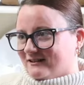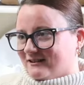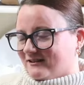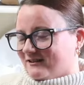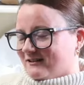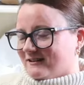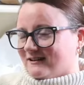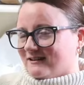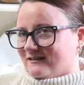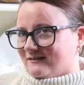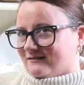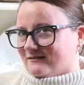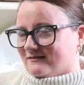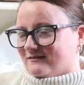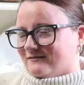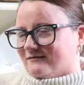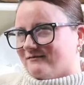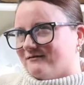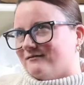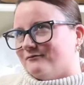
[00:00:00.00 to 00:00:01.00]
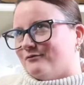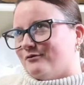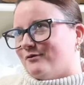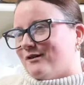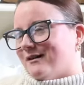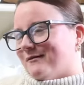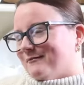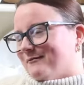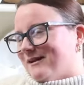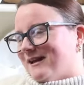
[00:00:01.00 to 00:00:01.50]
or
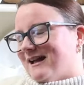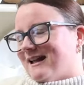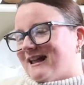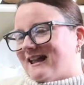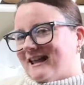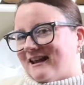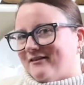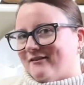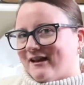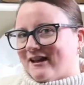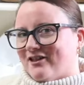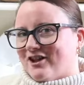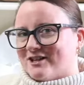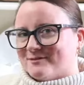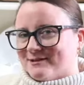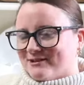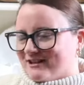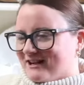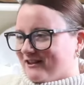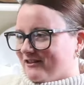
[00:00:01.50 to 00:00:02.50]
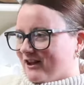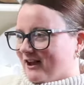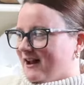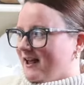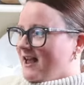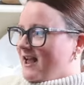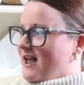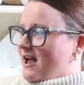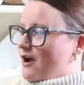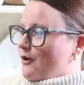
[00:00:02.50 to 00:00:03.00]
what I can't I lost my train of thought
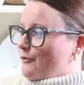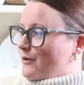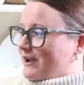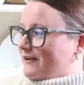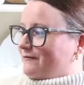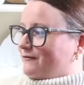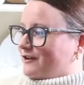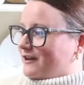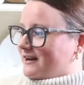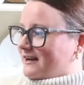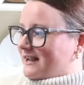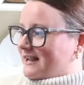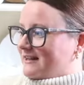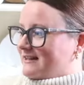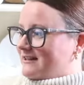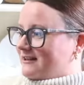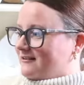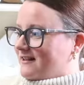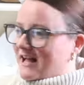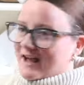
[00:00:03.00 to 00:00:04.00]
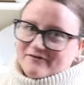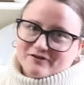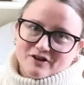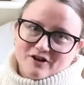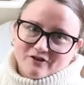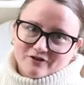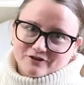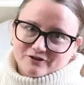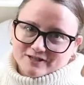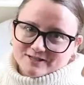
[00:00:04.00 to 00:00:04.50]
wait for it until after
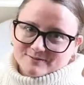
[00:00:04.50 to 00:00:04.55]
all the